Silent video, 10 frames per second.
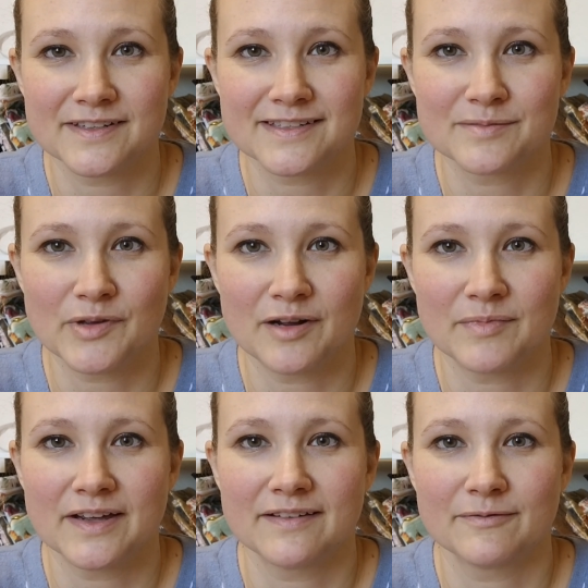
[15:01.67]
This has been
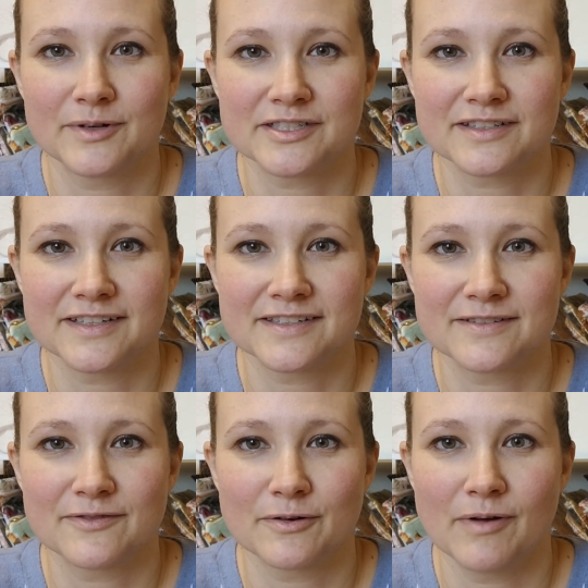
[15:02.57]
on my wish
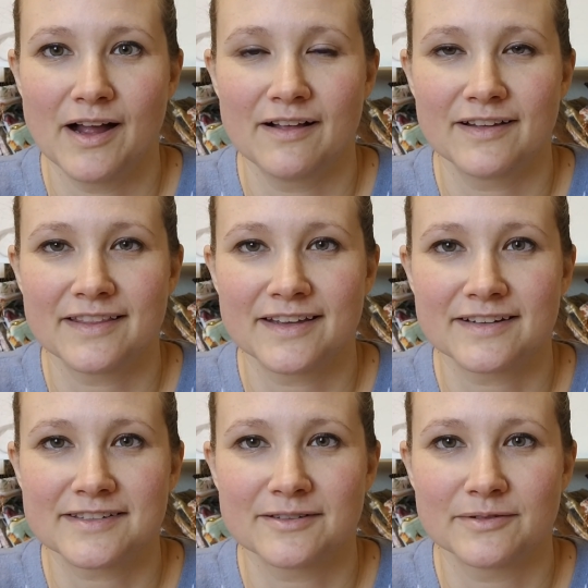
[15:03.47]
list for a while. I think
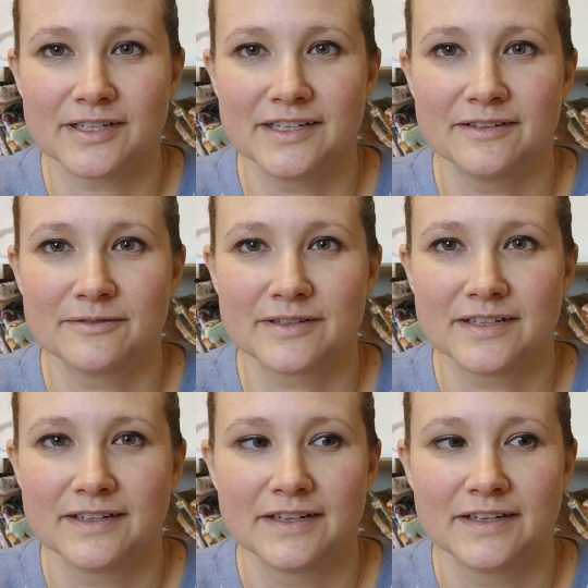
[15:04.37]
it's so cute.